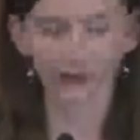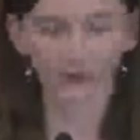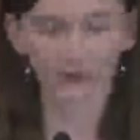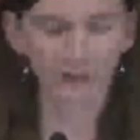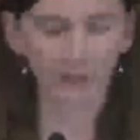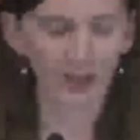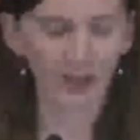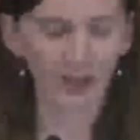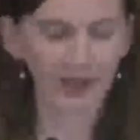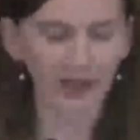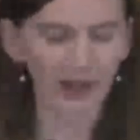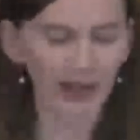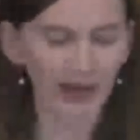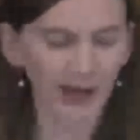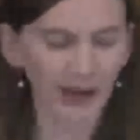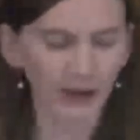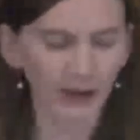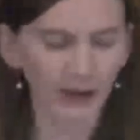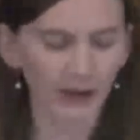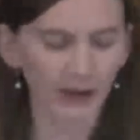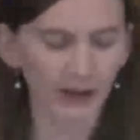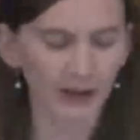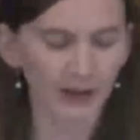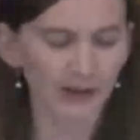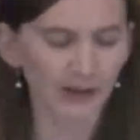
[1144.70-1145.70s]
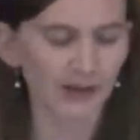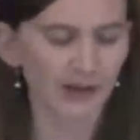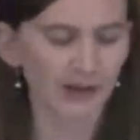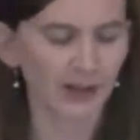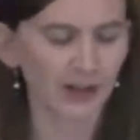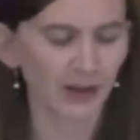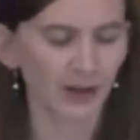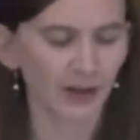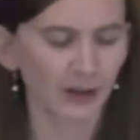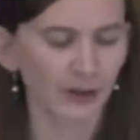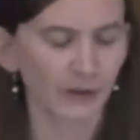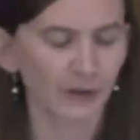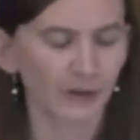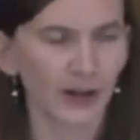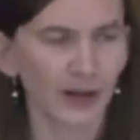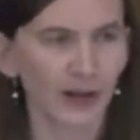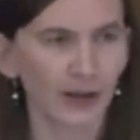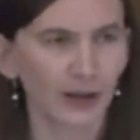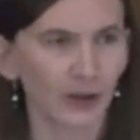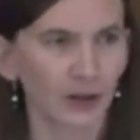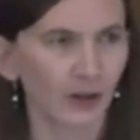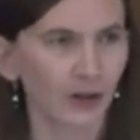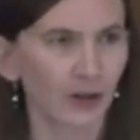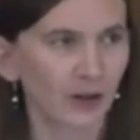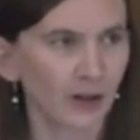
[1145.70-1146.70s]
for many Catholics is the Our
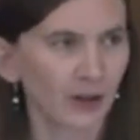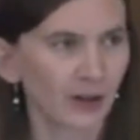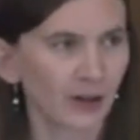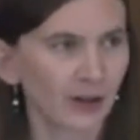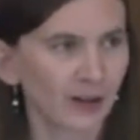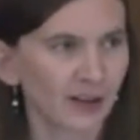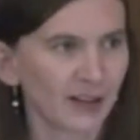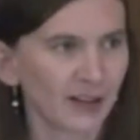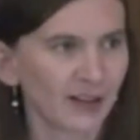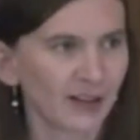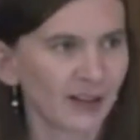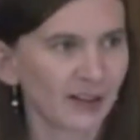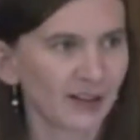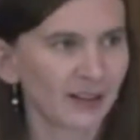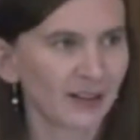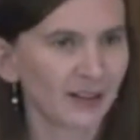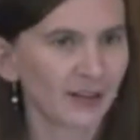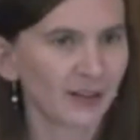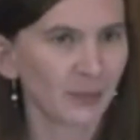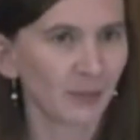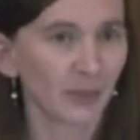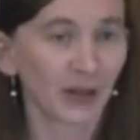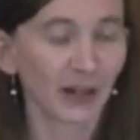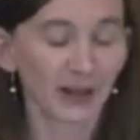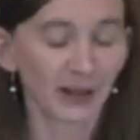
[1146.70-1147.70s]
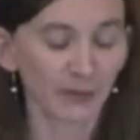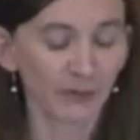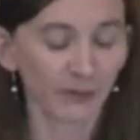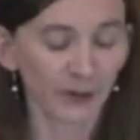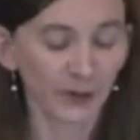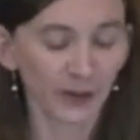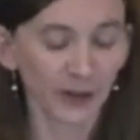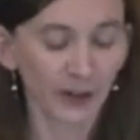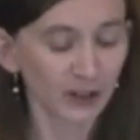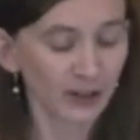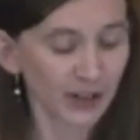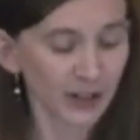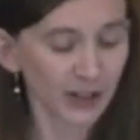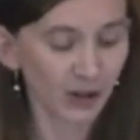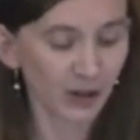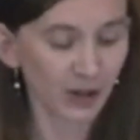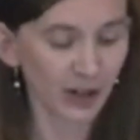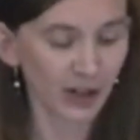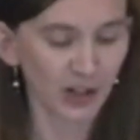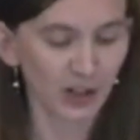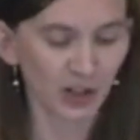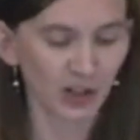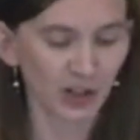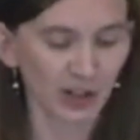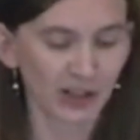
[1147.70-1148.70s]
Father. But I am very
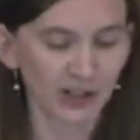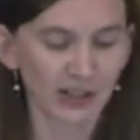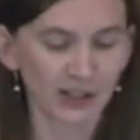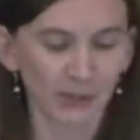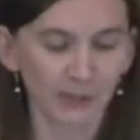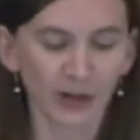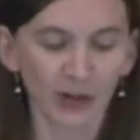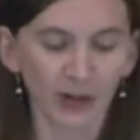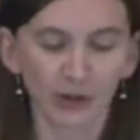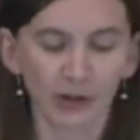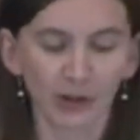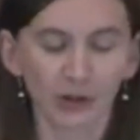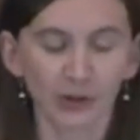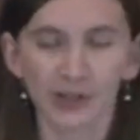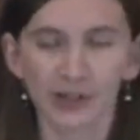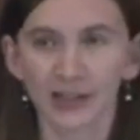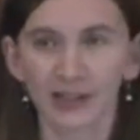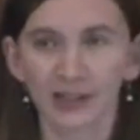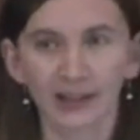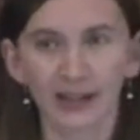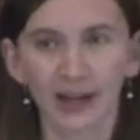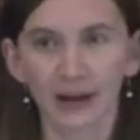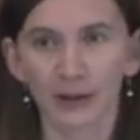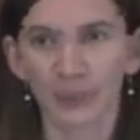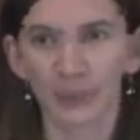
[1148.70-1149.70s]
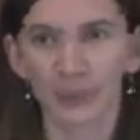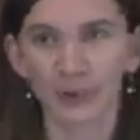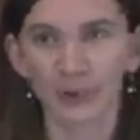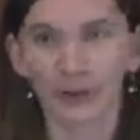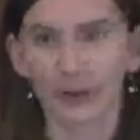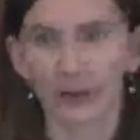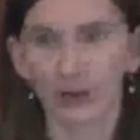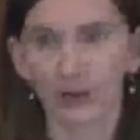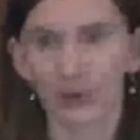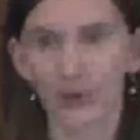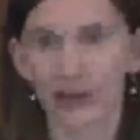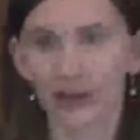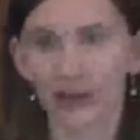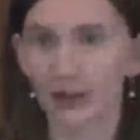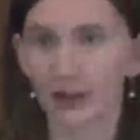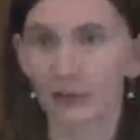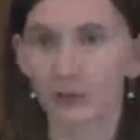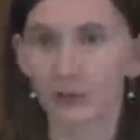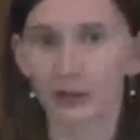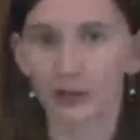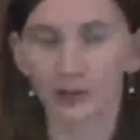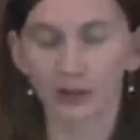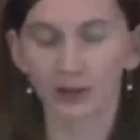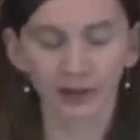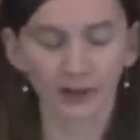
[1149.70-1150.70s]
cautious about using that prayer when I am
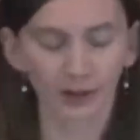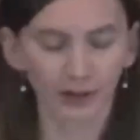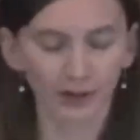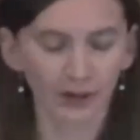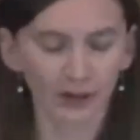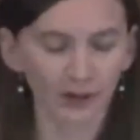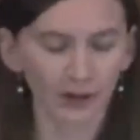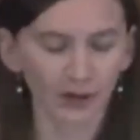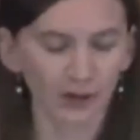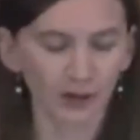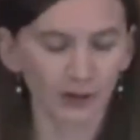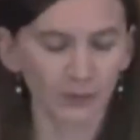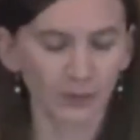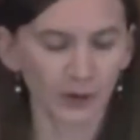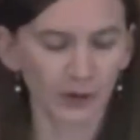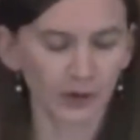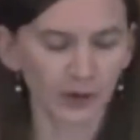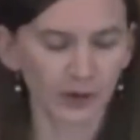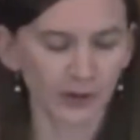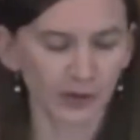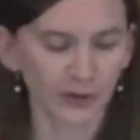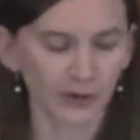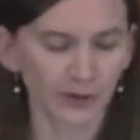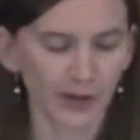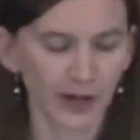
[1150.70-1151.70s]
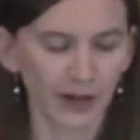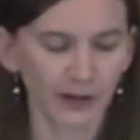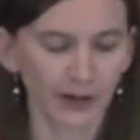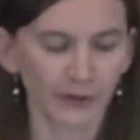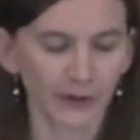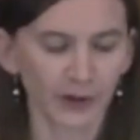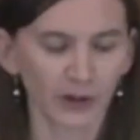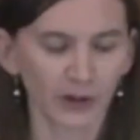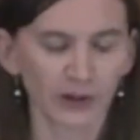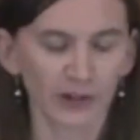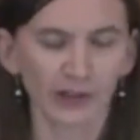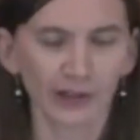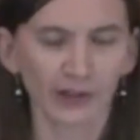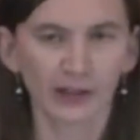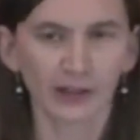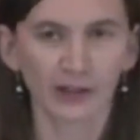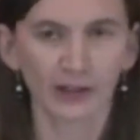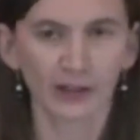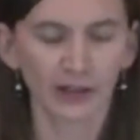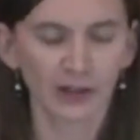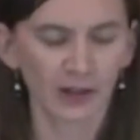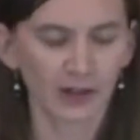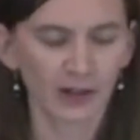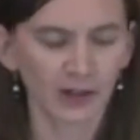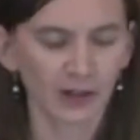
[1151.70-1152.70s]
with clerical abuse survivors,
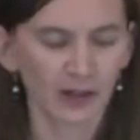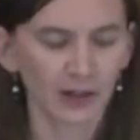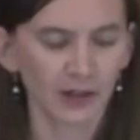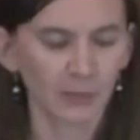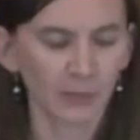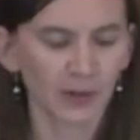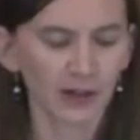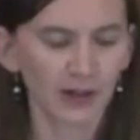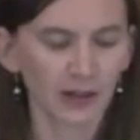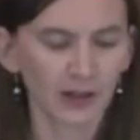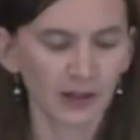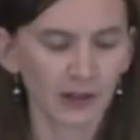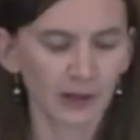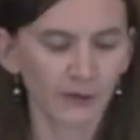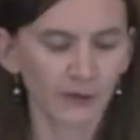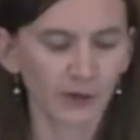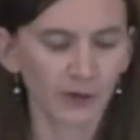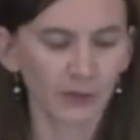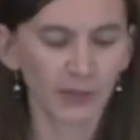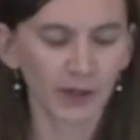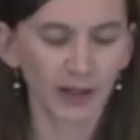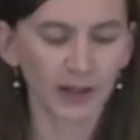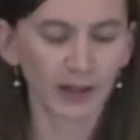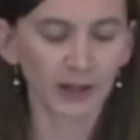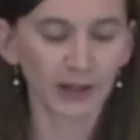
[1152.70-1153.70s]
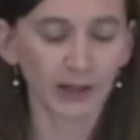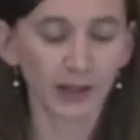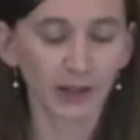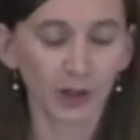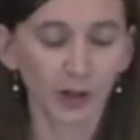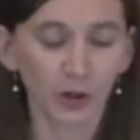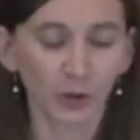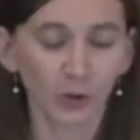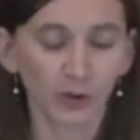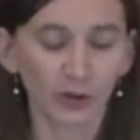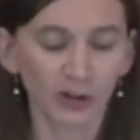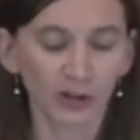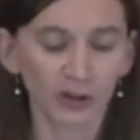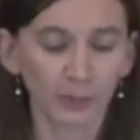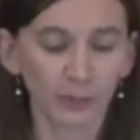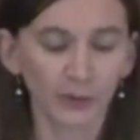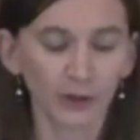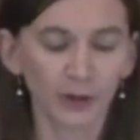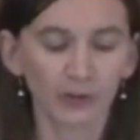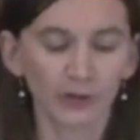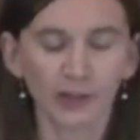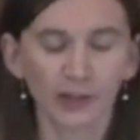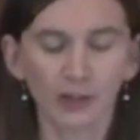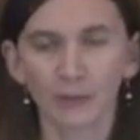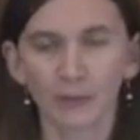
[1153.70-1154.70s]
because for many who were
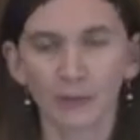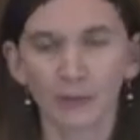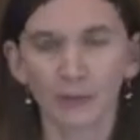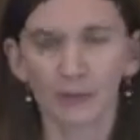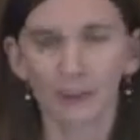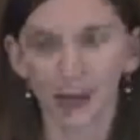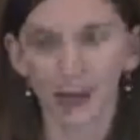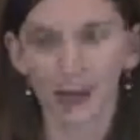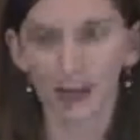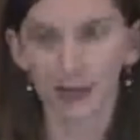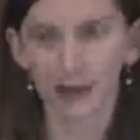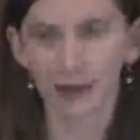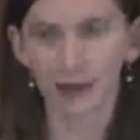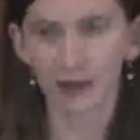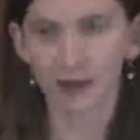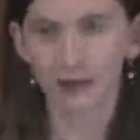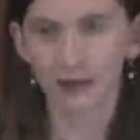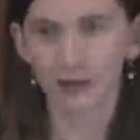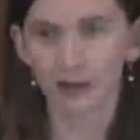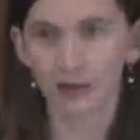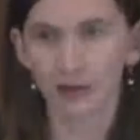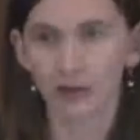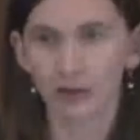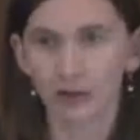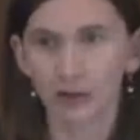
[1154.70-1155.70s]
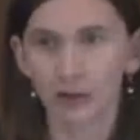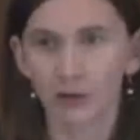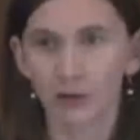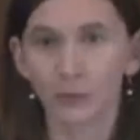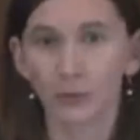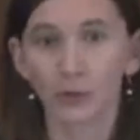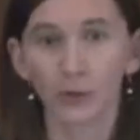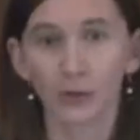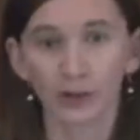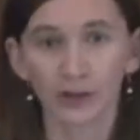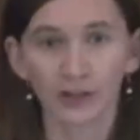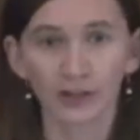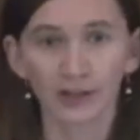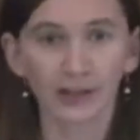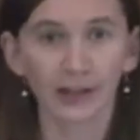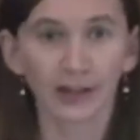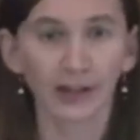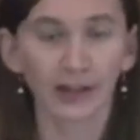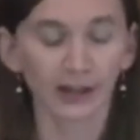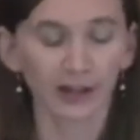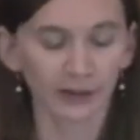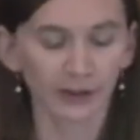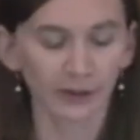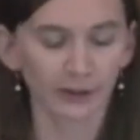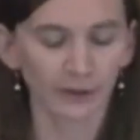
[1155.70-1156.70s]
abused by men who bore the
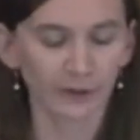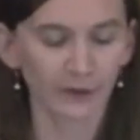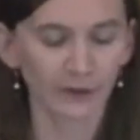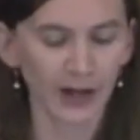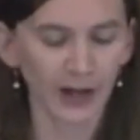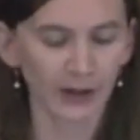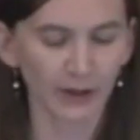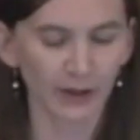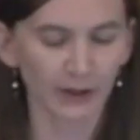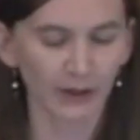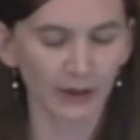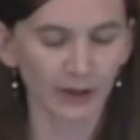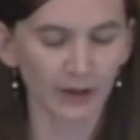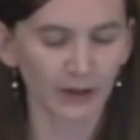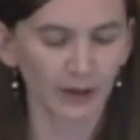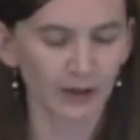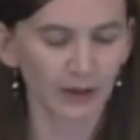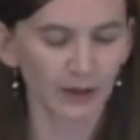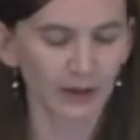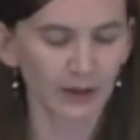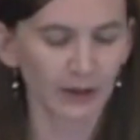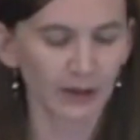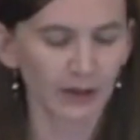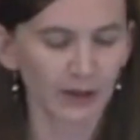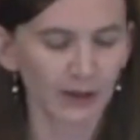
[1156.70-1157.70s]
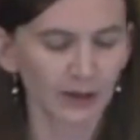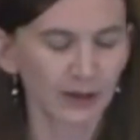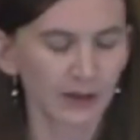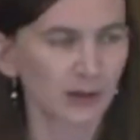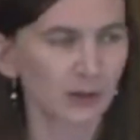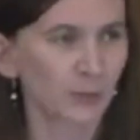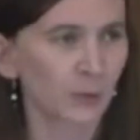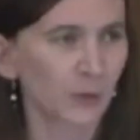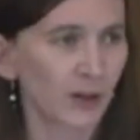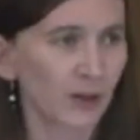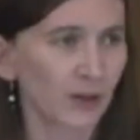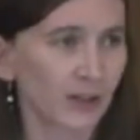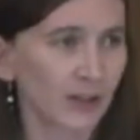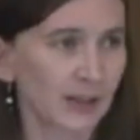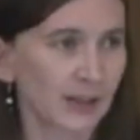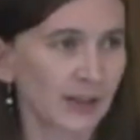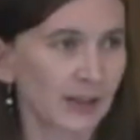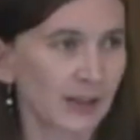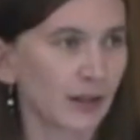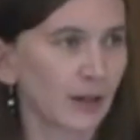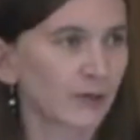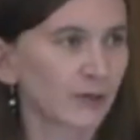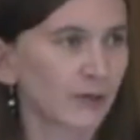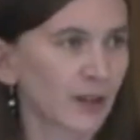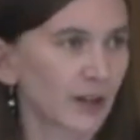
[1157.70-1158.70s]
title of Father, this prayer
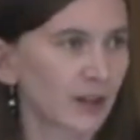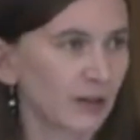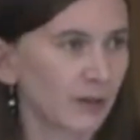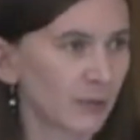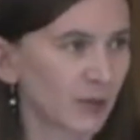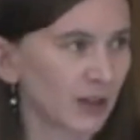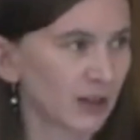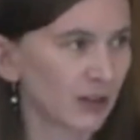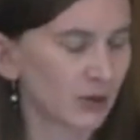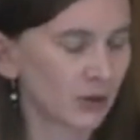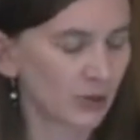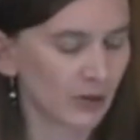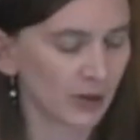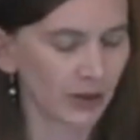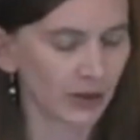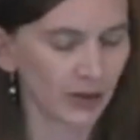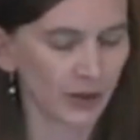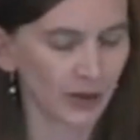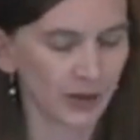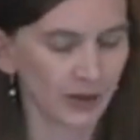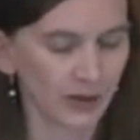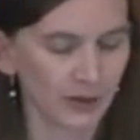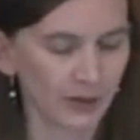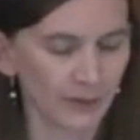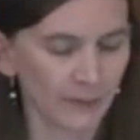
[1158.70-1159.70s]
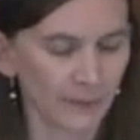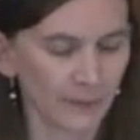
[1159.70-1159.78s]
itself can be a trigger.